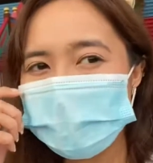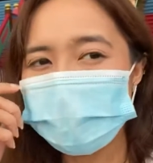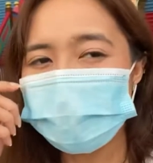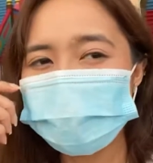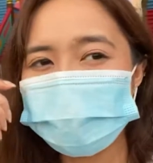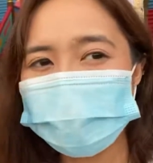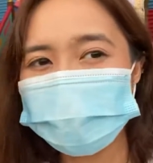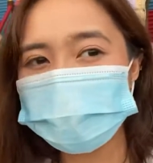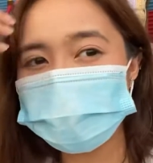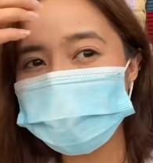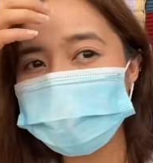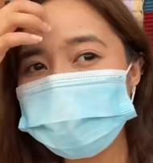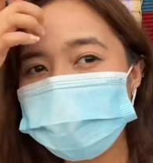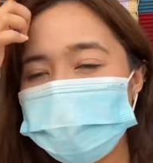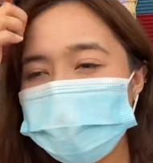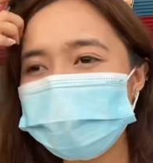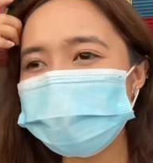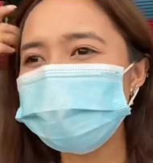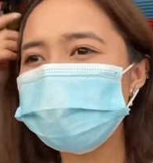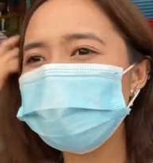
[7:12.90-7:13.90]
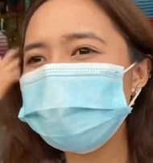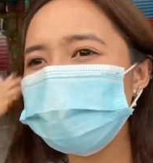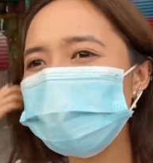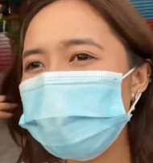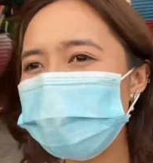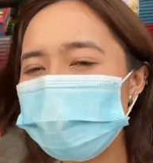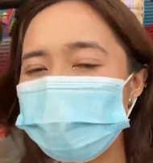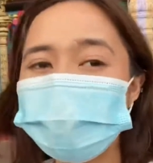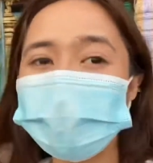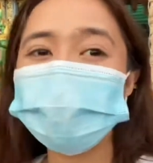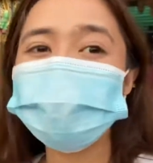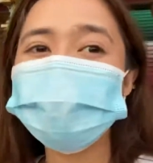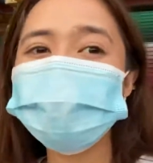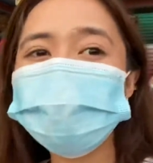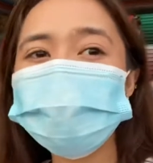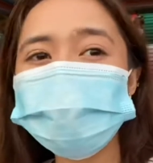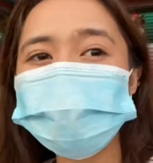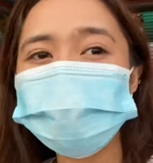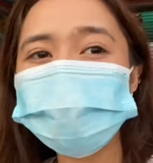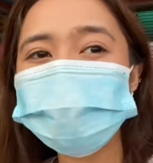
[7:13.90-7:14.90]
So I decided to do a
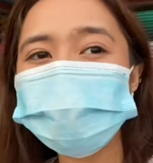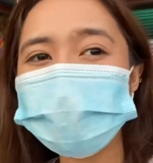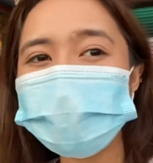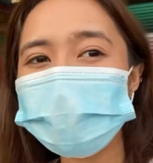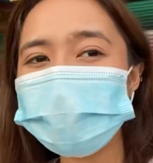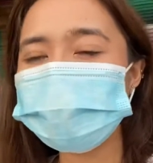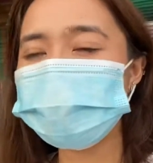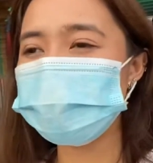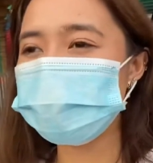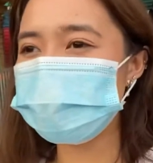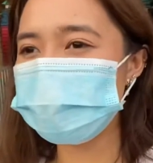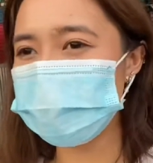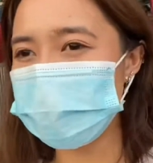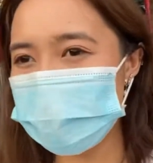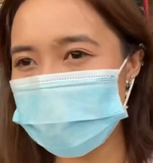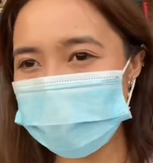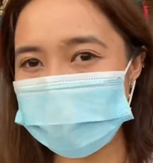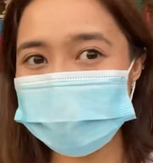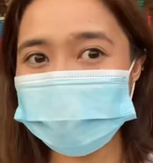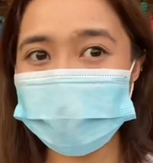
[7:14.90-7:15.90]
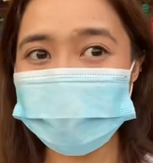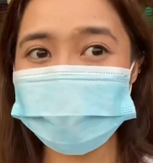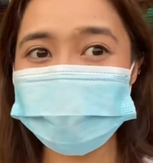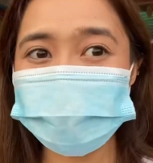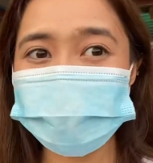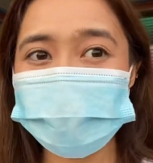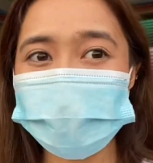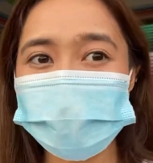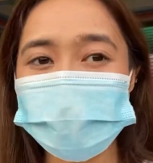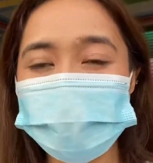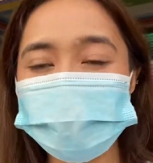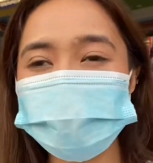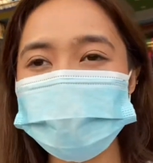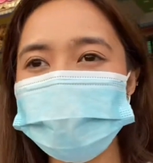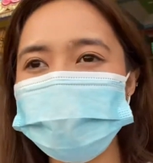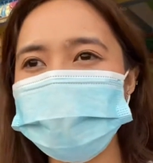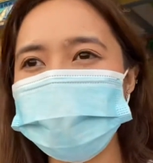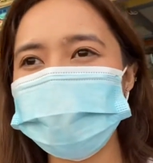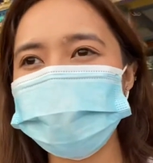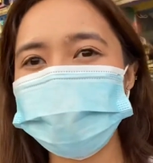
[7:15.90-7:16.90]
foundation review today just because I feel like I'm
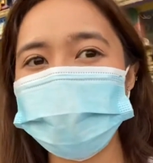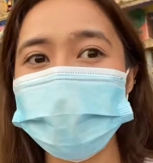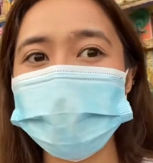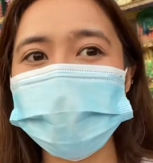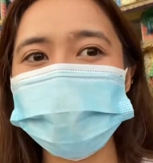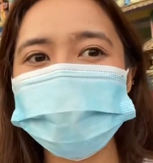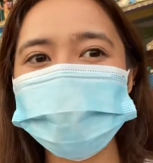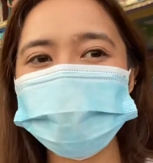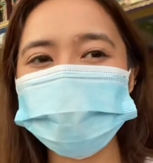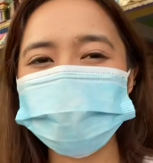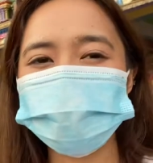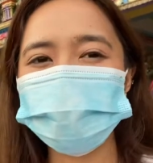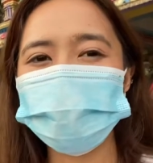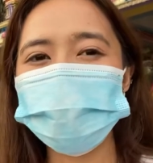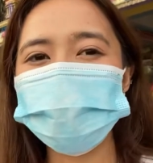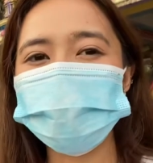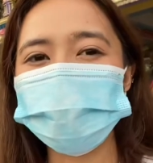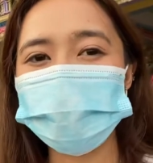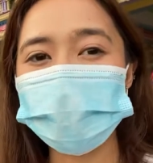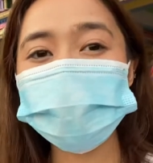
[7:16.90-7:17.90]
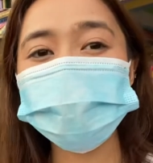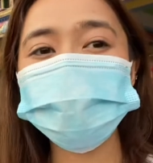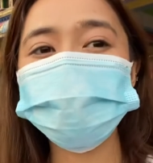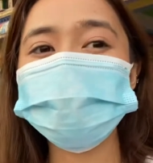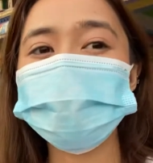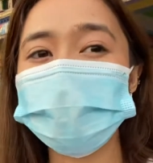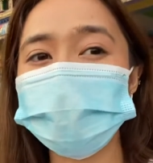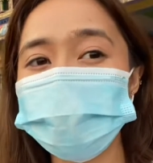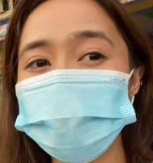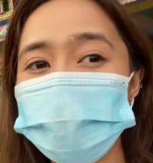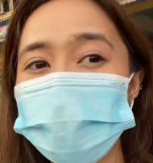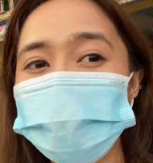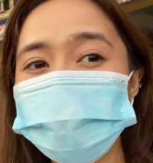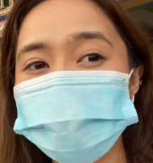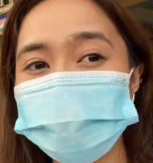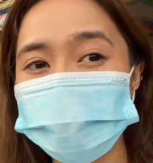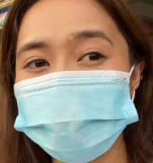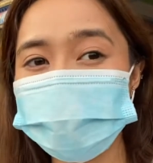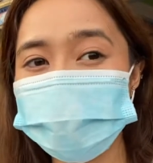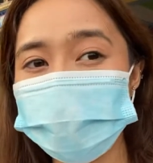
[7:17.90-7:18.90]
gonna be sweating so much when I go
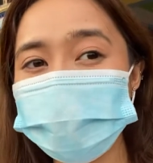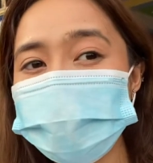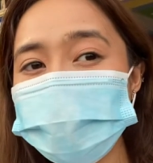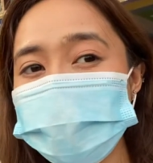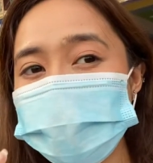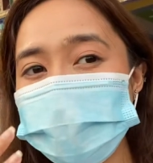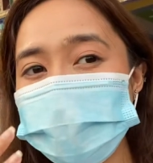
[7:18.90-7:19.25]
up the stairs,